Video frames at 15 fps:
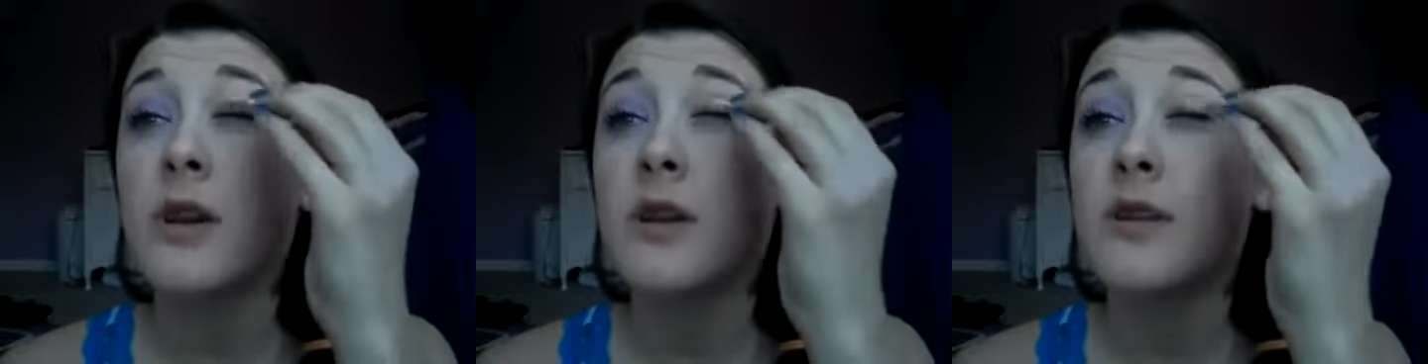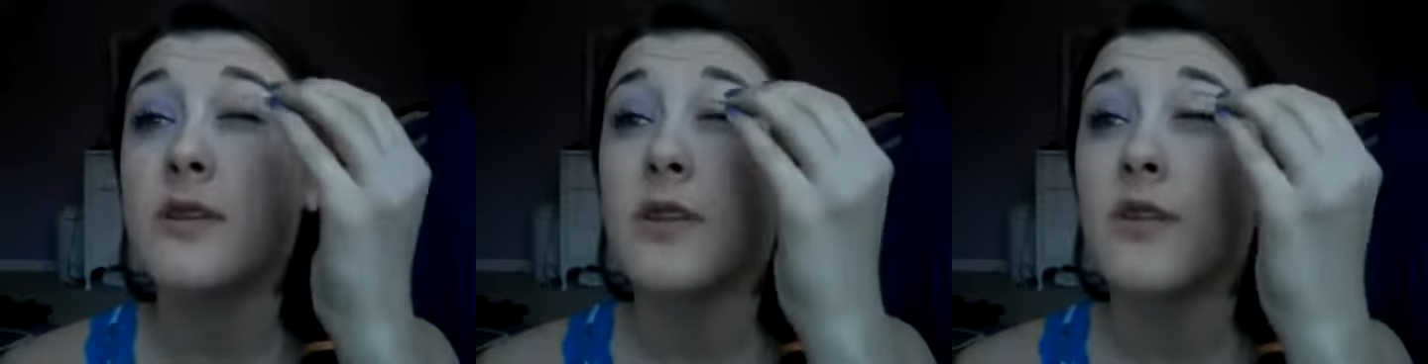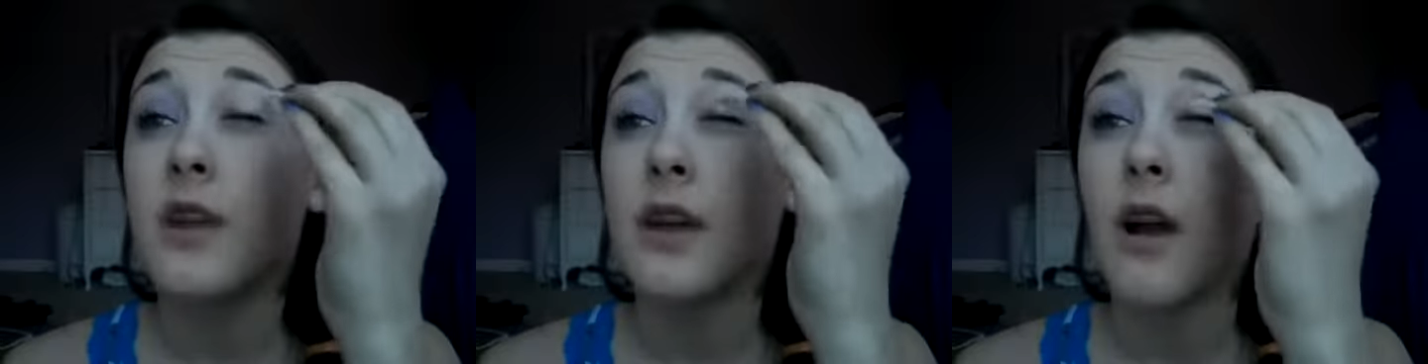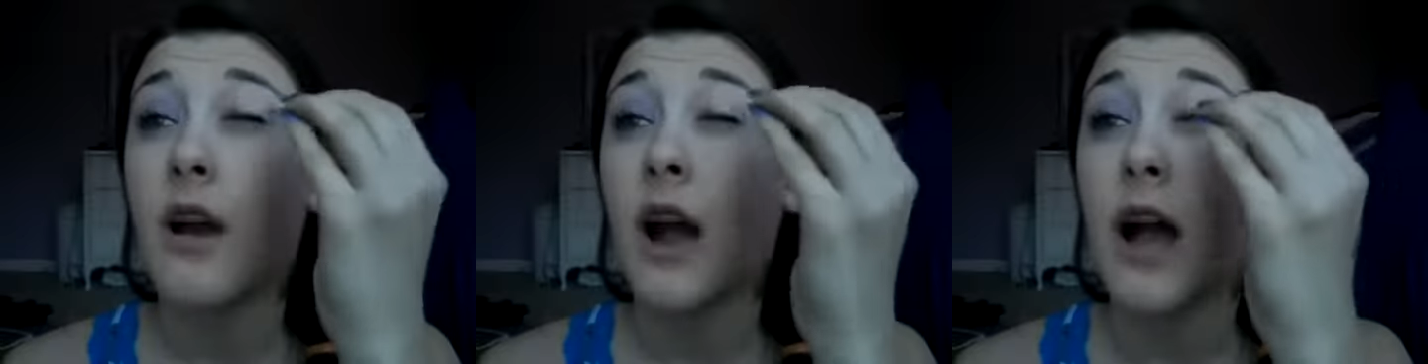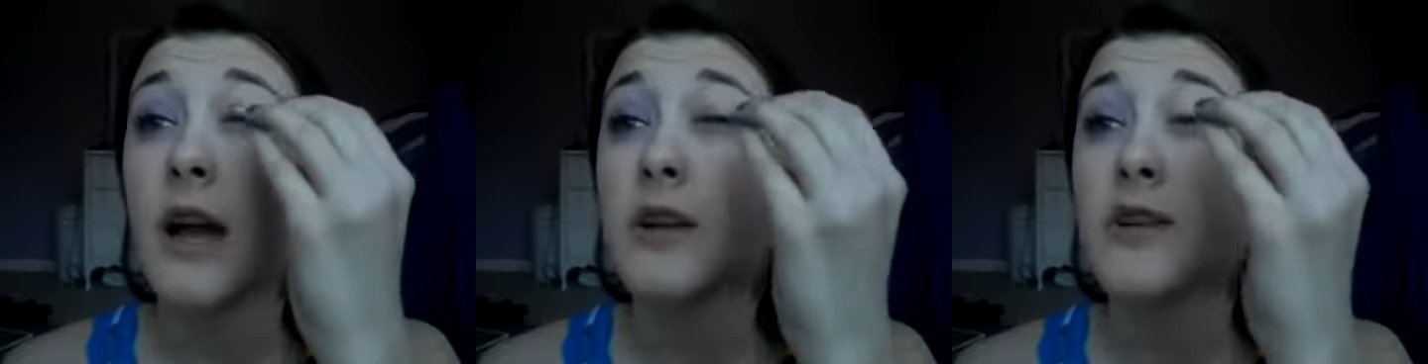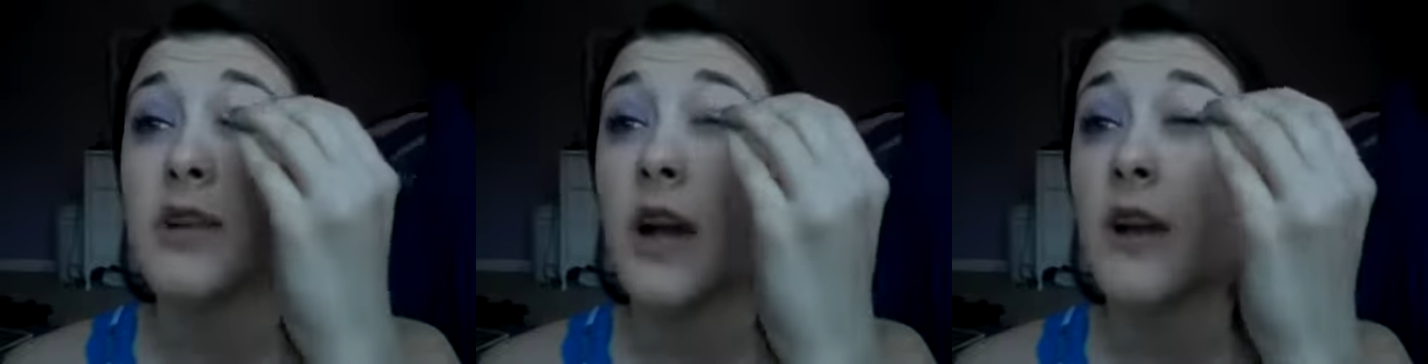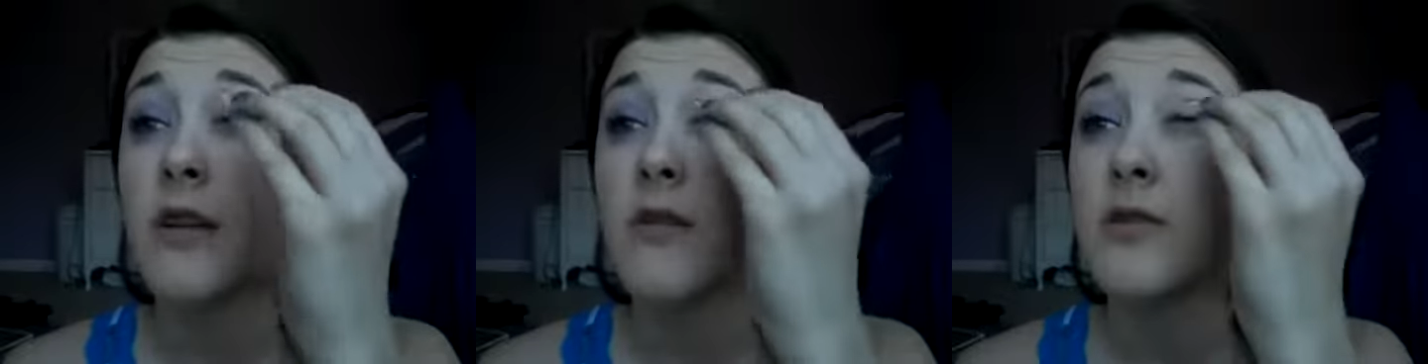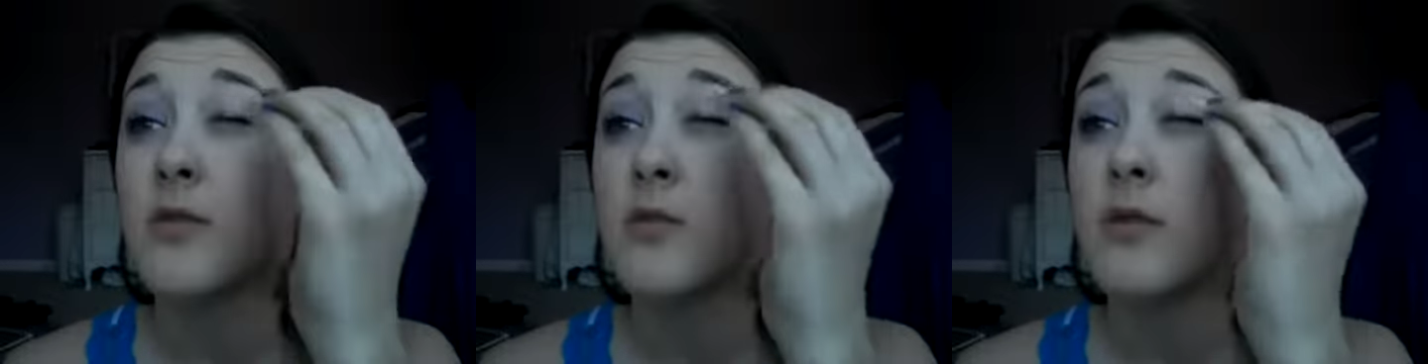so that our
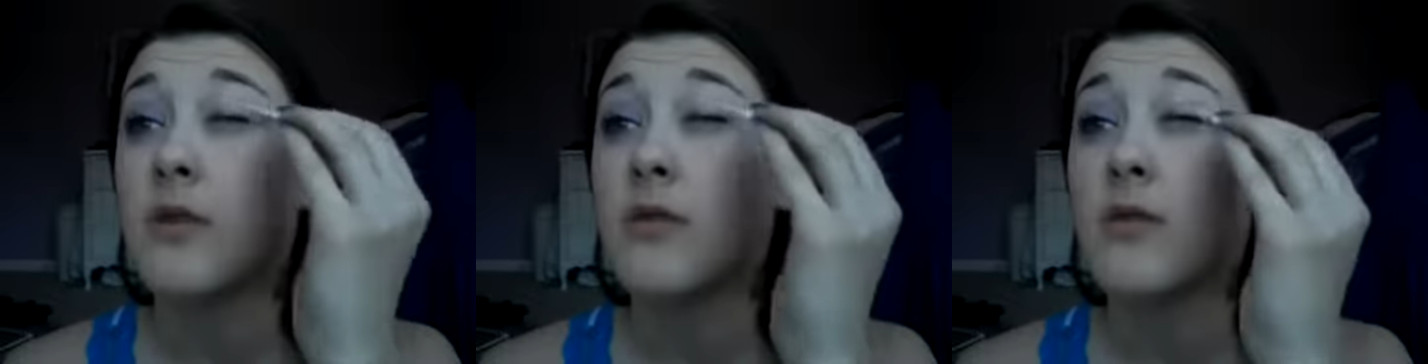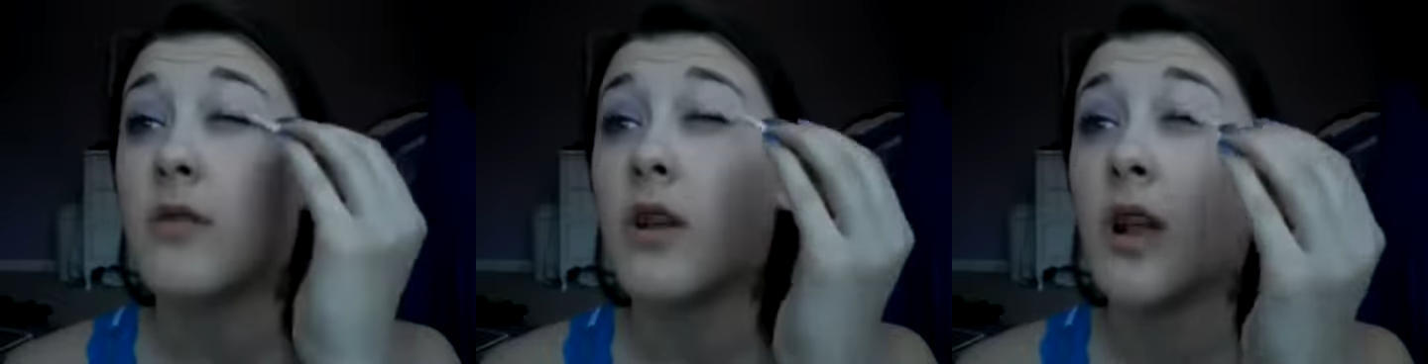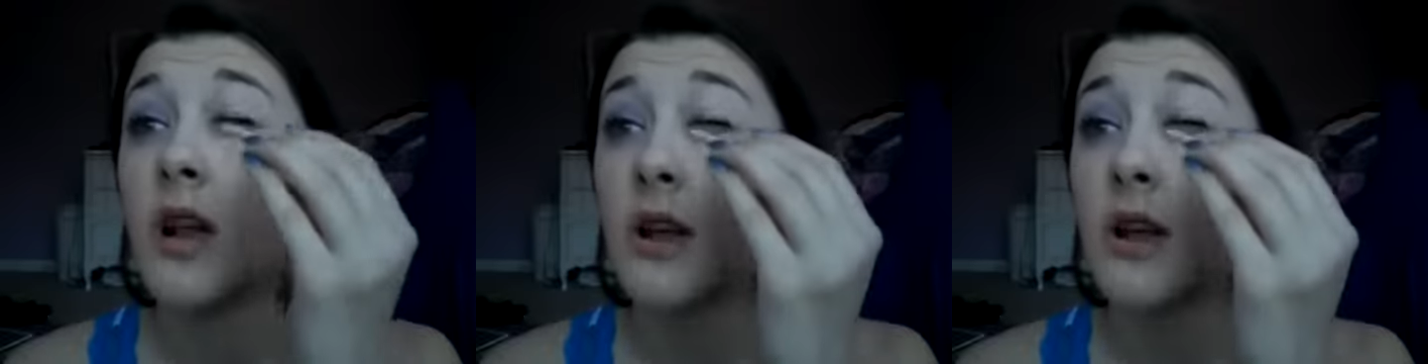eyeshadows will